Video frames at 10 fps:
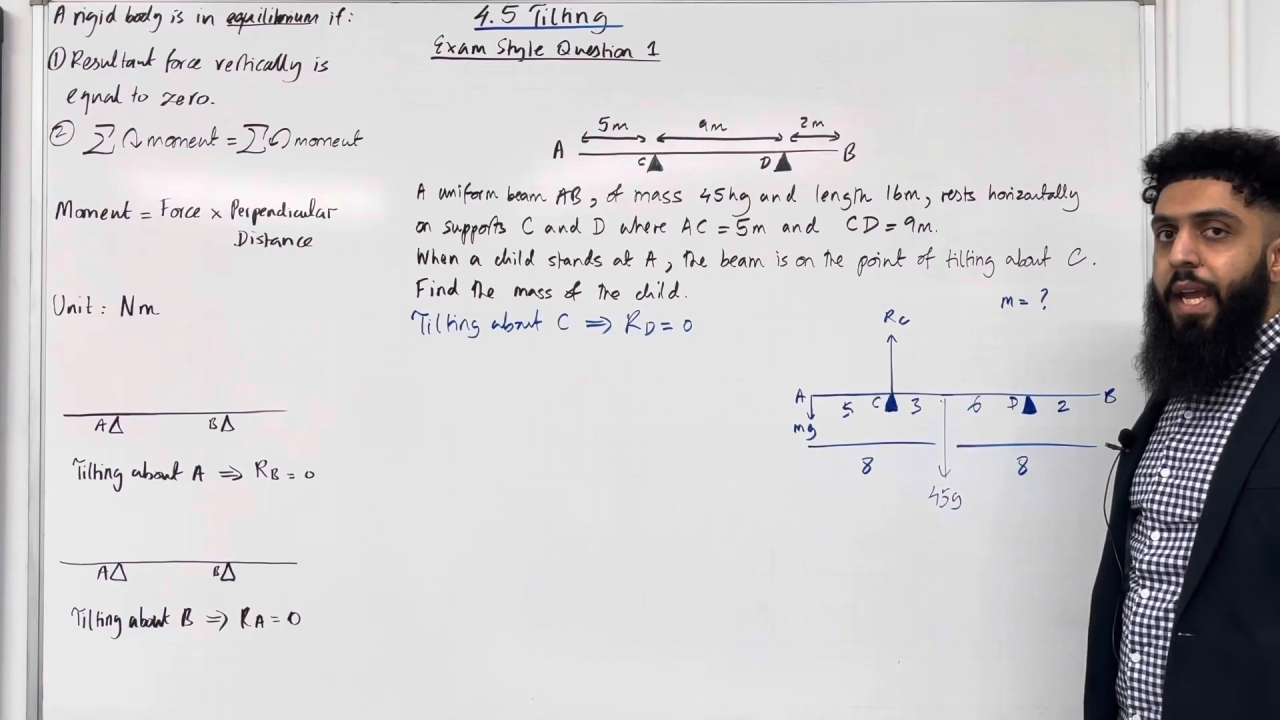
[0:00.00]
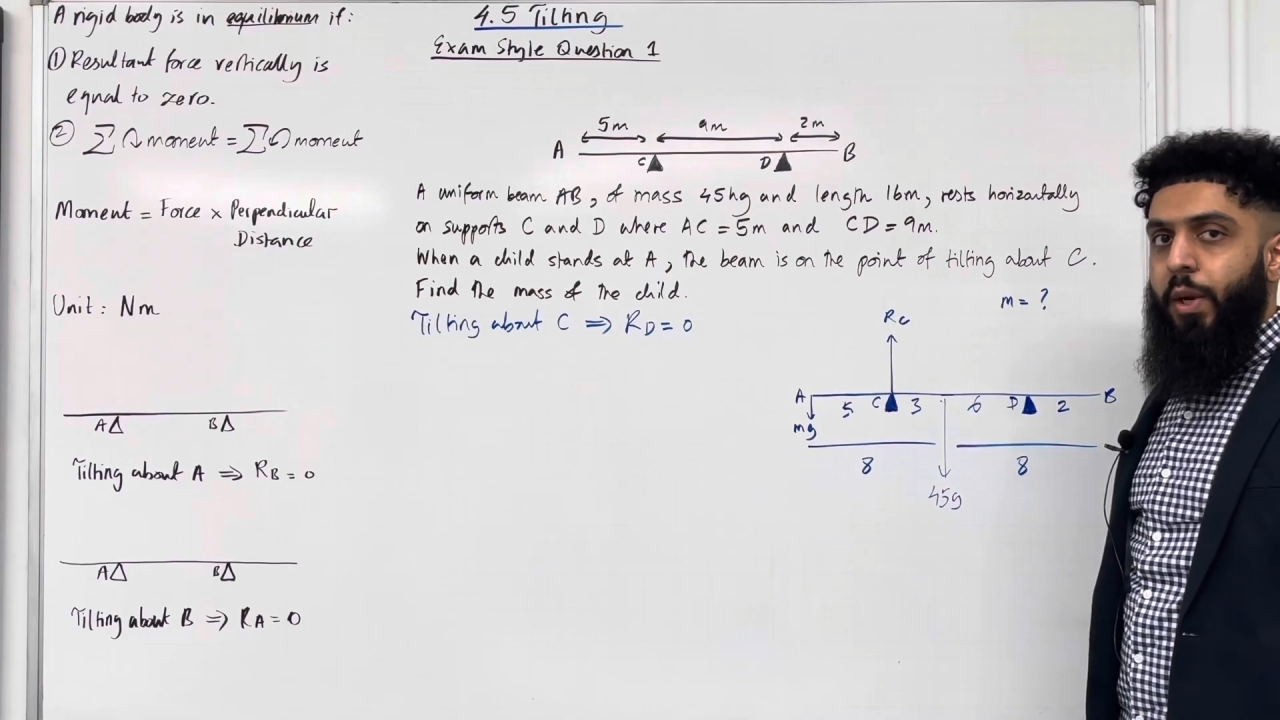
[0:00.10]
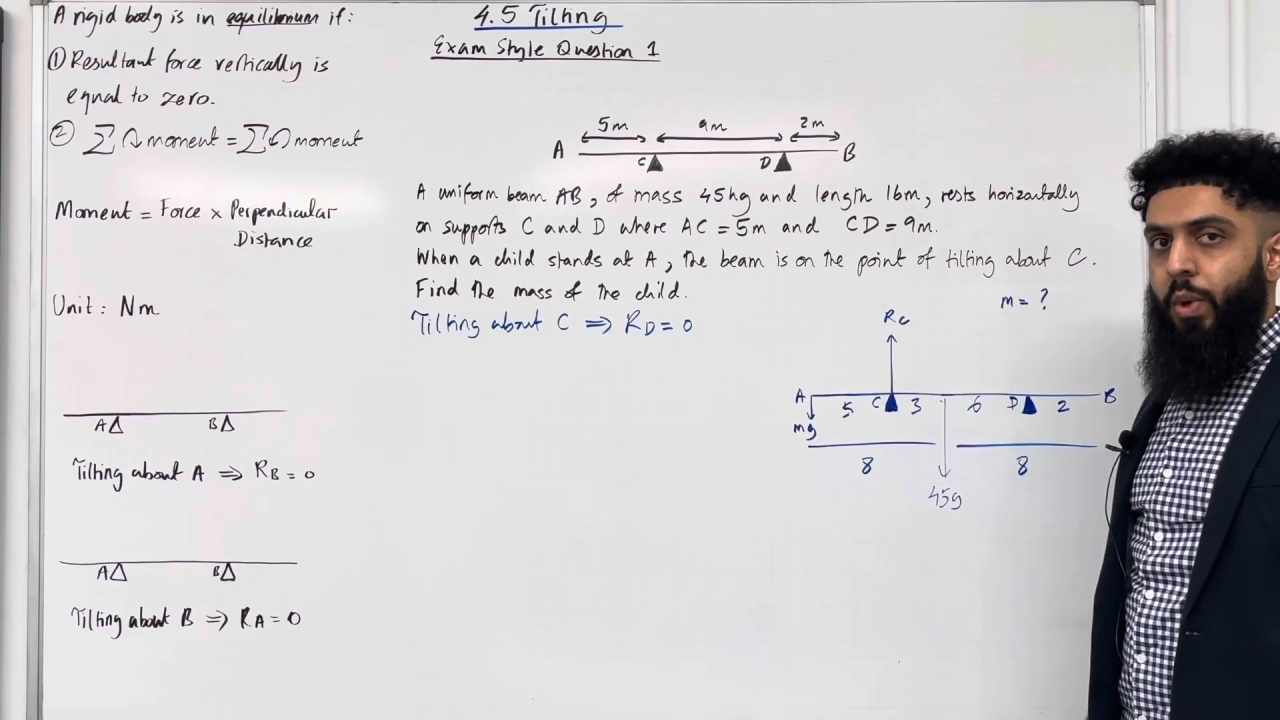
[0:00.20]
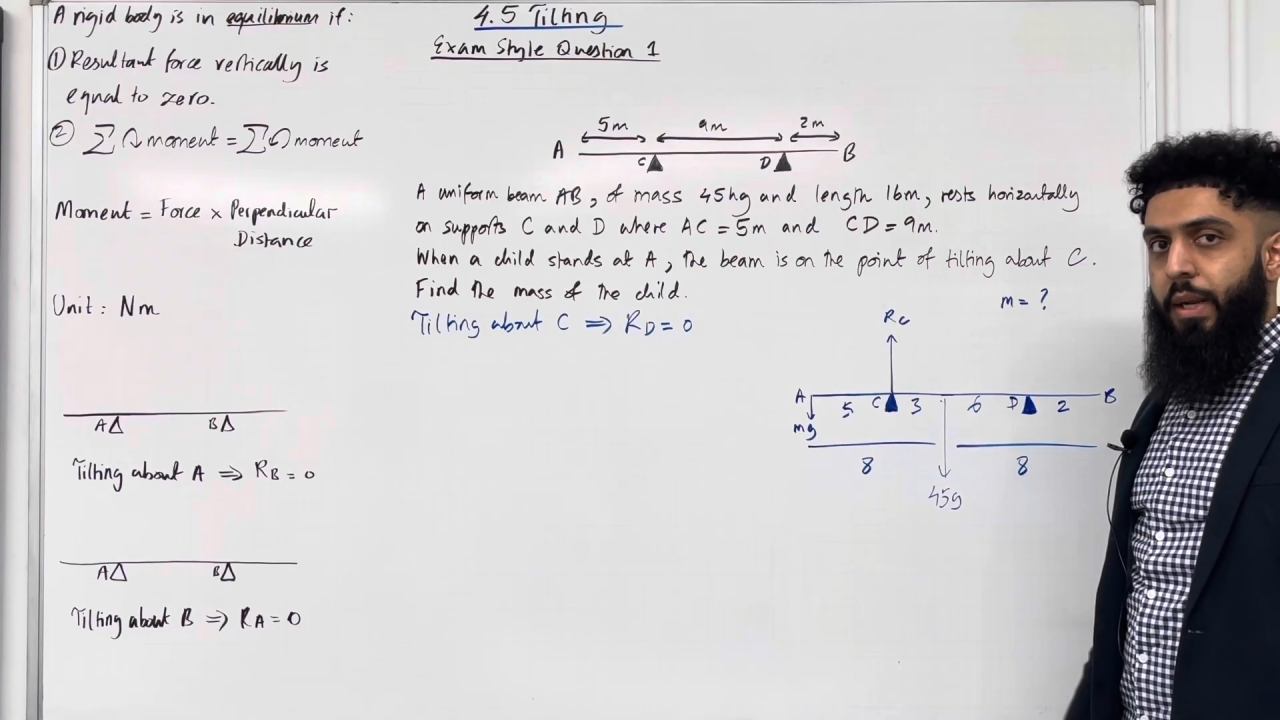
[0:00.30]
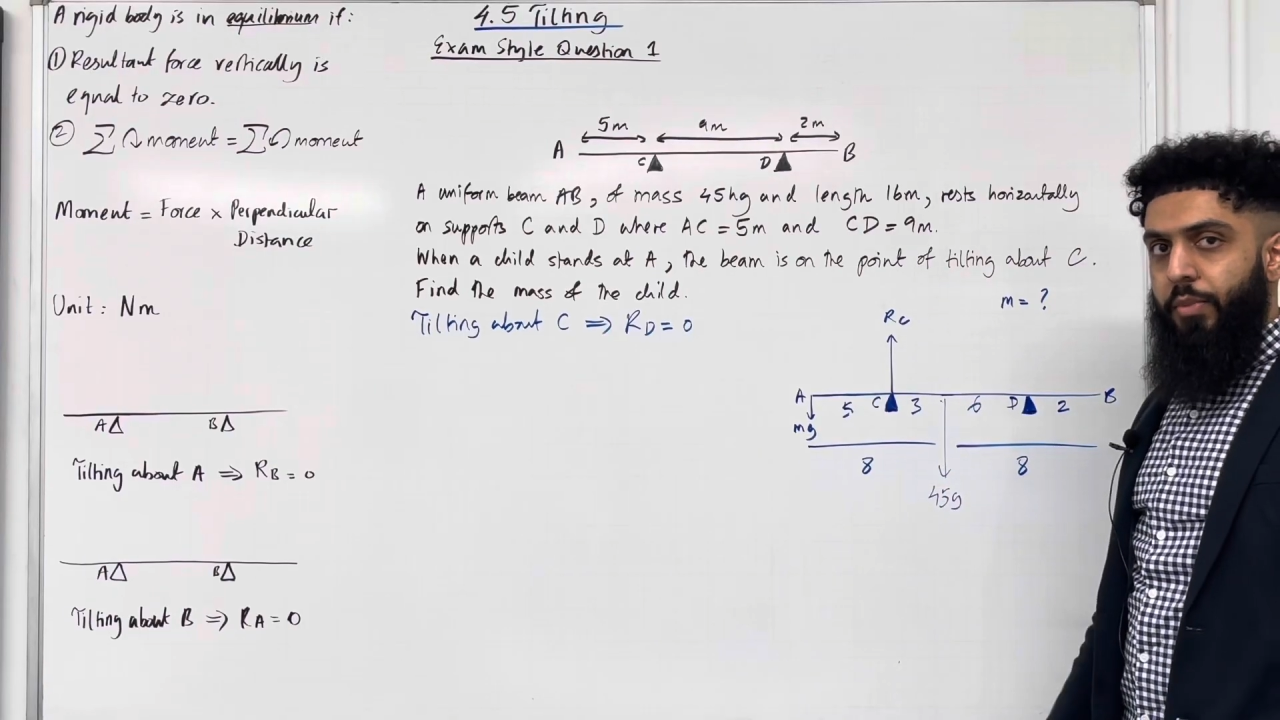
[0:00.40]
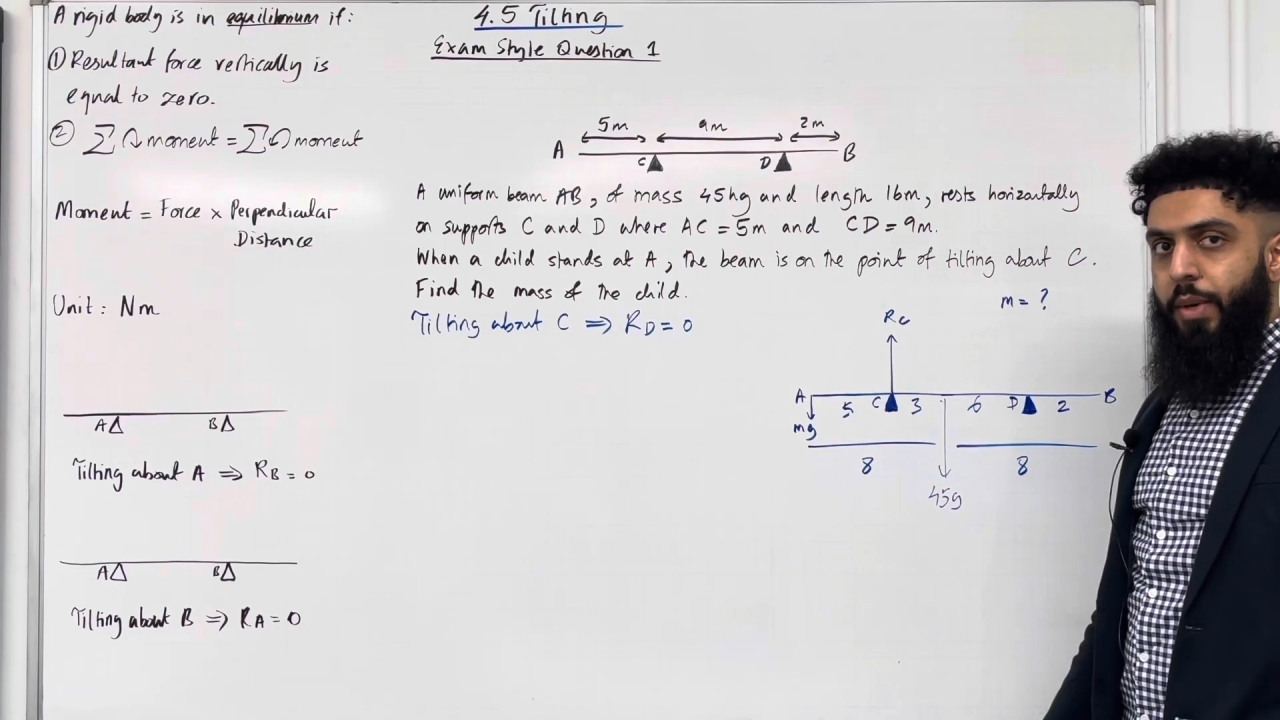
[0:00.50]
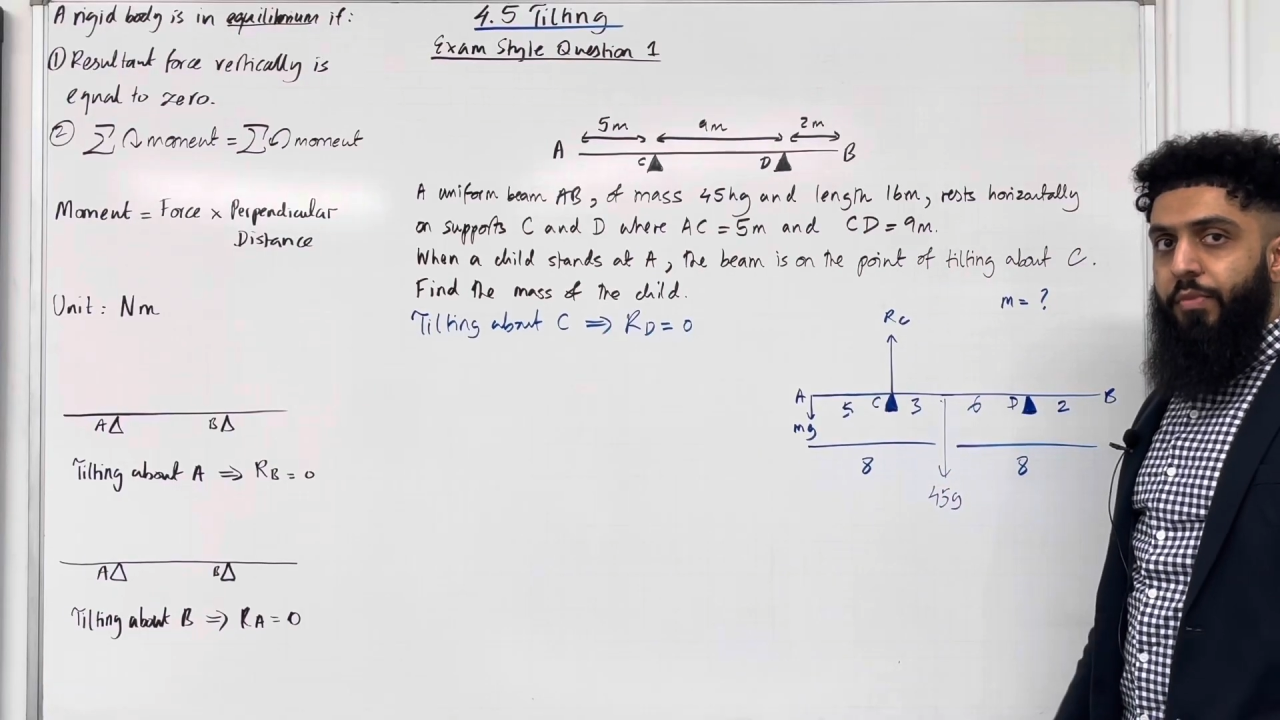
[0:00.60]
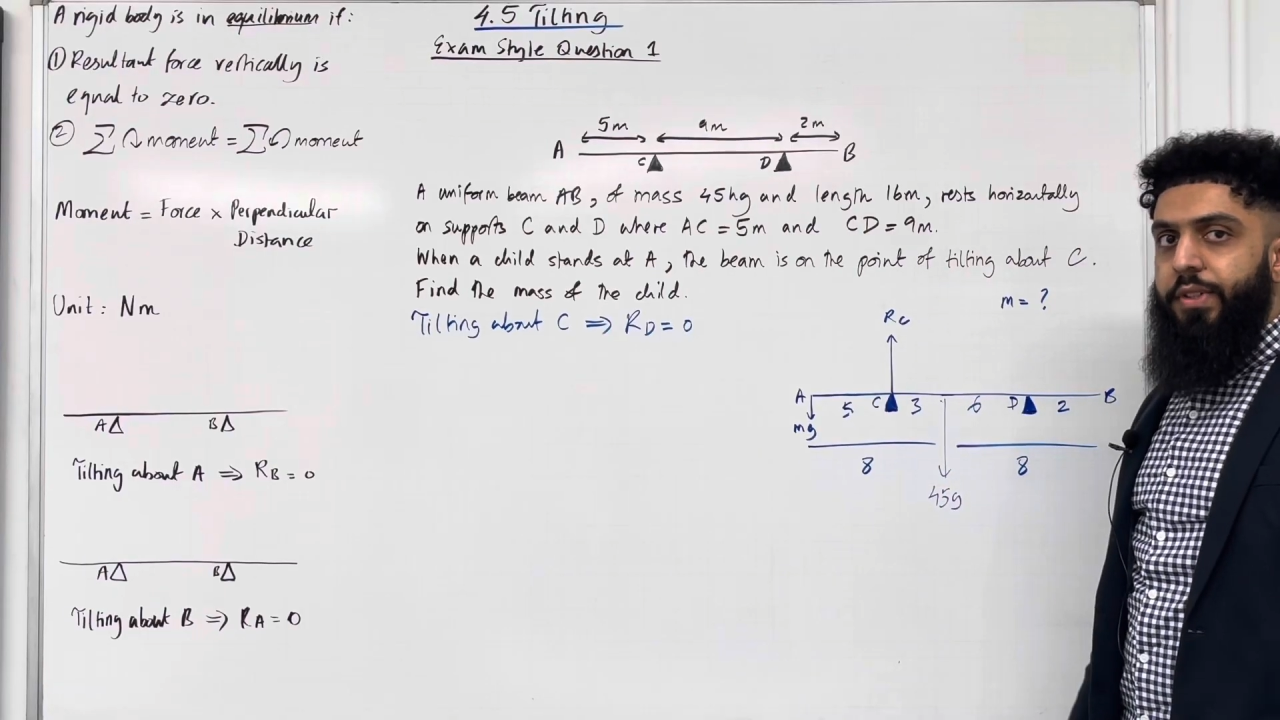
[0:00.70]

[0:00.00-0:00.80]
equilibrium,